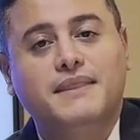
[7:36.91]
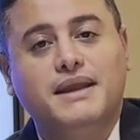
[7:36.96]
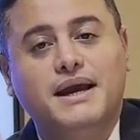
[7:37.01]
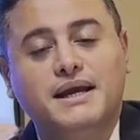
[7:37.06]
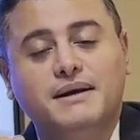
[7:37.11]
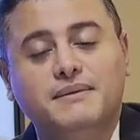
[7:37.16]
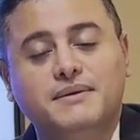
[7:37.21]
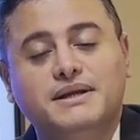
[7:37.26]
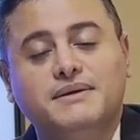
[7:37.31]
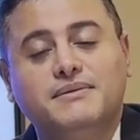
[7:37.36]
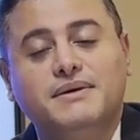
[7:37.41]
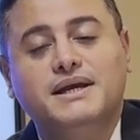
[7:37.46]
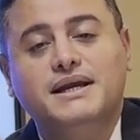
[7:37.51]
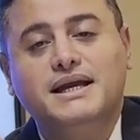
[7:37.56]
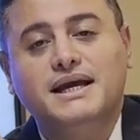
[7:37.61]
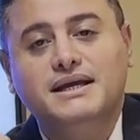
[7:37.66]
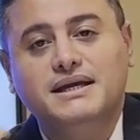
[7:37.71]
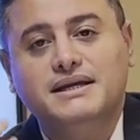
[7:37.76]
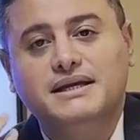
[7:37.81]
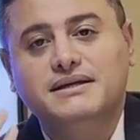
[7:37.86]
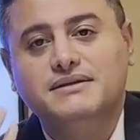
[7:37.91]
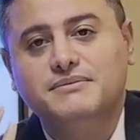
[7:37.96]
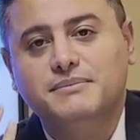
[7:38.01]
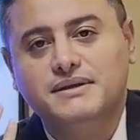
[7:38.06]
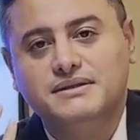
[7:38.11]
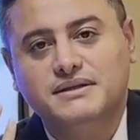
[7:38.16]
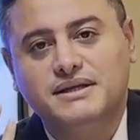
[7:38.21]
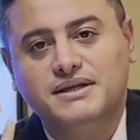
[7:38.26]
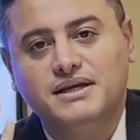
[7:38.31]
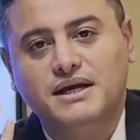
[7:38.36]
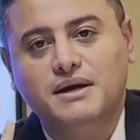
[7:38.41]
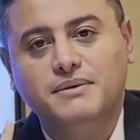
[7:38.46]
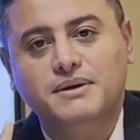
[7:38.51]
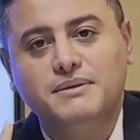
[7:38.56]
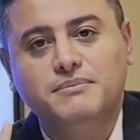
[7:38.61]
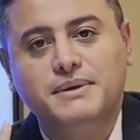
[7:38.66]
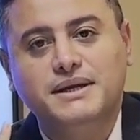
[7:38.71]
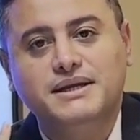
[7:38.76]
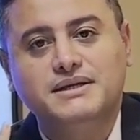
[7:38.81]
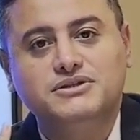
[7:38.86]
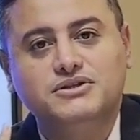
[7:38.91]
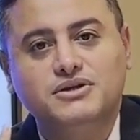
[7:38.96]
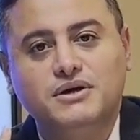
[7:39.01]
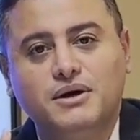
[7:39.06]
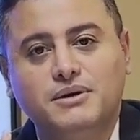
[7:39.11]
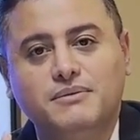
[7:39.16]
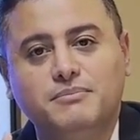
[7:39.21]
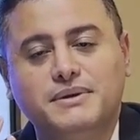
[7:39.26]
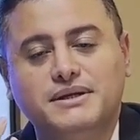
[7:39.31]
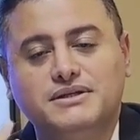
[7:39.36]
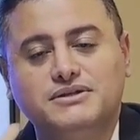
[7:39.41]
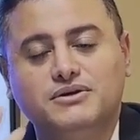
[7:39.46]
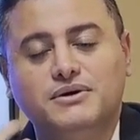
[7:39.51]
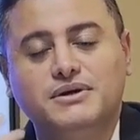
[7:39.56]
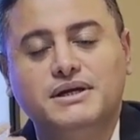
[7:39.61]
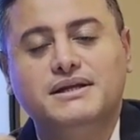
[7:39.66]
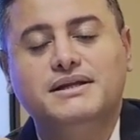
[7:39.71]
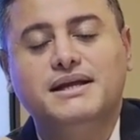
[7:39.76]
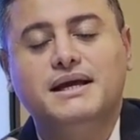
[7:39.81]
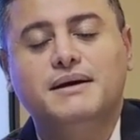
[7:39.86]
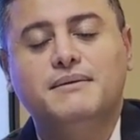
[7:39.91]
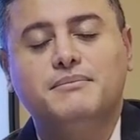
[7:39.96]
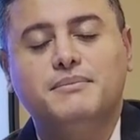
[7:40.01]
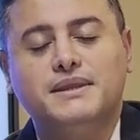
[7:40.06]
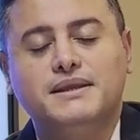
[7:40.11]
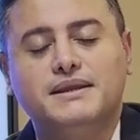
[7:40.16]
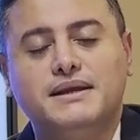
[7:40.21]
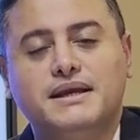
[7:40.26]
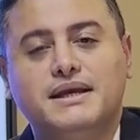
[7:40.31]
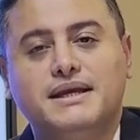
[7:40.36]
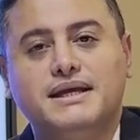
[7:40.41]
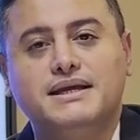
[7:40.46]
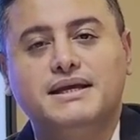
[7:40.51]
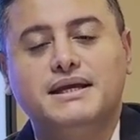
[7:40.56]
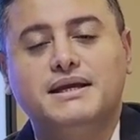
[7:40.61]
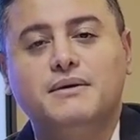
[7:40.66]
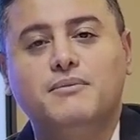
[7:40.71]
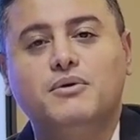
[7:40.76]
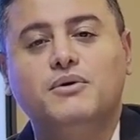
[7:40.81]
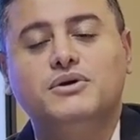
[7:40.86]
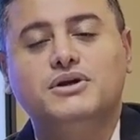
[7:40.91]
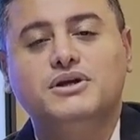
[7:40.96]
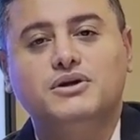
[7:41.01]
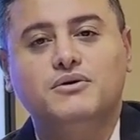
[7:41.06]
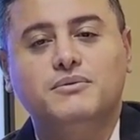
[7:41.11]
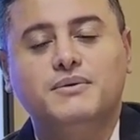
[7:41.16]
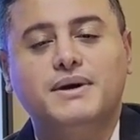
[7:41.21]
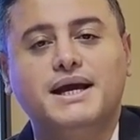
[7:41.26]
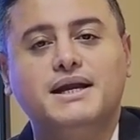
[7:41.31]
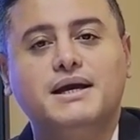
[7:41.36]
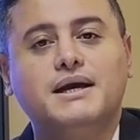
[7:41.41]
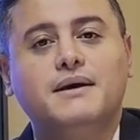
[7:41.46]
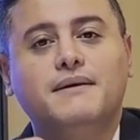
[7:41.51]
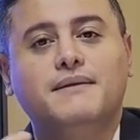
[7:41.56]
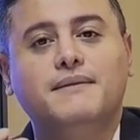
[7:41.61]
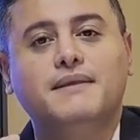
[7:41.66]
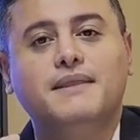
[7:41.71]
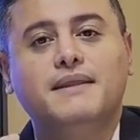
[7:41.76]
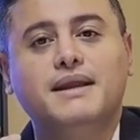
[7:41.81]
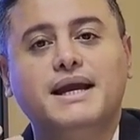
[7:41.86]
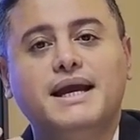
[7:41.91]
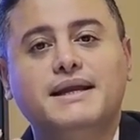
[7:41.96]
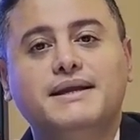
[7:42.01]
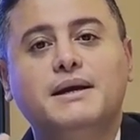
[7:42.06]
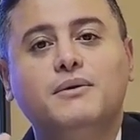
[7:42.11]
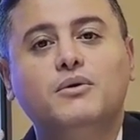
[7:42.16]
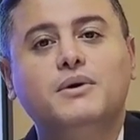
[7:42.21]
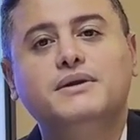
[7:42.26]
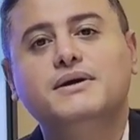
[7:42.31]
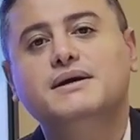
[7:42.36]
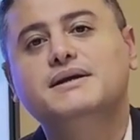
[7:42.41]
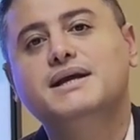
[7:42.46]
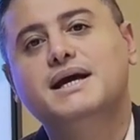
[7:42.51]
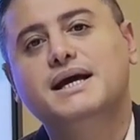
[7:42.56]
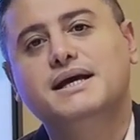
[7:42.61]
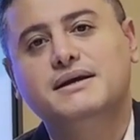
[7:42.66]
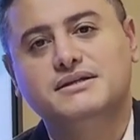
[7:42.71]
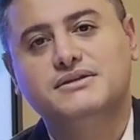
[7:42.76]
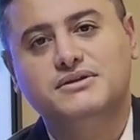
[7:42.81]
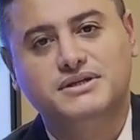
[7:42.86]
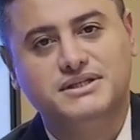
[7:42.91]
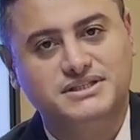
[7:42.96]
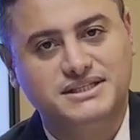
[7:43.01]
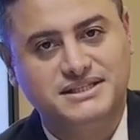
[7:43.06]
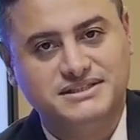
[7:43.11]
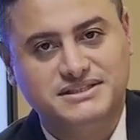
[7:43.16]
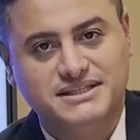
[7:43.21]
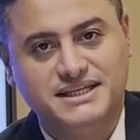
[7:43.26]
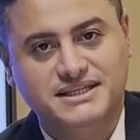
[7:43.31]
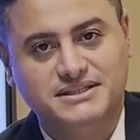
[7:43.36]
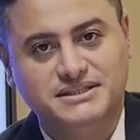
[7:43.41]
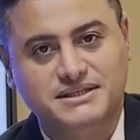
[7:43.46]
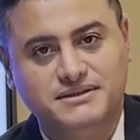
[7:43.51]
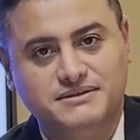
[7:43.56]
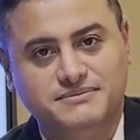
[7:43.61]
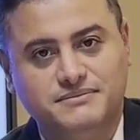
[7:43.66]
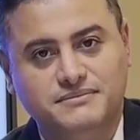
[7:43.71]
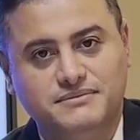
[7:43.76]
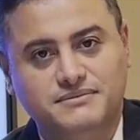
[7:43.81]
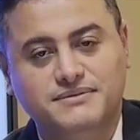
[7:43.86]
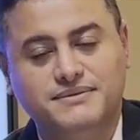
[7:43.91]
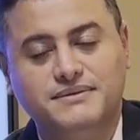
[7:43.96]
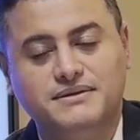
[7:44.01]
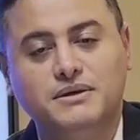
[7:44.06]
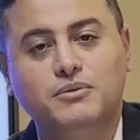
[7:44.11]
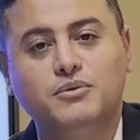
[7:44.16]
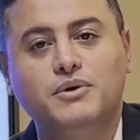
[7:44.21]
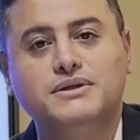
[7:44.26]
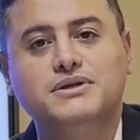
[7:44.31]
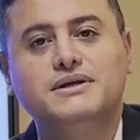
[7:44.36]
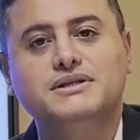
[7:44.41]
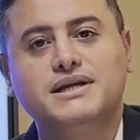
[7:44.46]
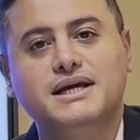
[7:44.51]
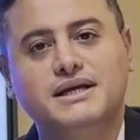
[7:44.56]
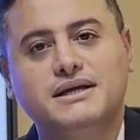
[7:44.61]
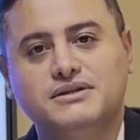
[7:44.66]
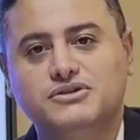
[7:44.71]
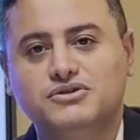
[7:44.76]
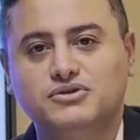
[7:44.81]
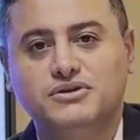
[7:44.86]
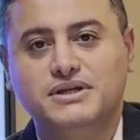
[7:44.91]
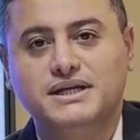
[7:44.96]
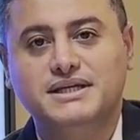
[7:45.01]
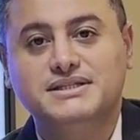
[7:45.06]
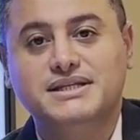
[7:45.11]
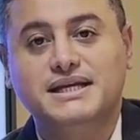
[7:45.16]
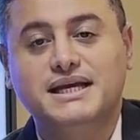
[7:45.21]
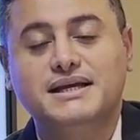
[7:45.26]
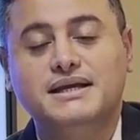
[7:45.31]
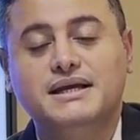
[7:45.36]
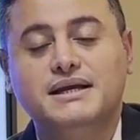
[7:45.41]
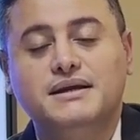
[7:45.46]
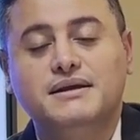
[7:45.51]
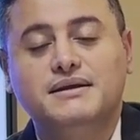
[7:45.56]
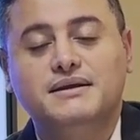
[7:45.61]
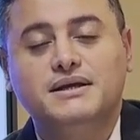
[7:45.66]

I am even an analyst, but they come and buy a stock based on excitement in an emotional manner. And they want to sell it 3 days later. They want to sell it 2 days later.